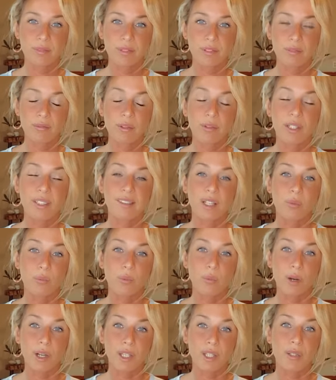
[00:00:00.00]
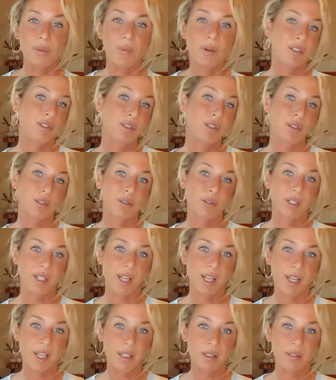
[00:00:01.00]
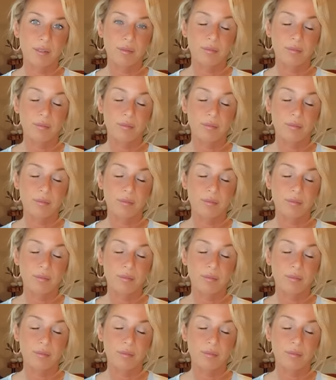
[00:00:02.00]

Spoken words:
Focus on what you want to create.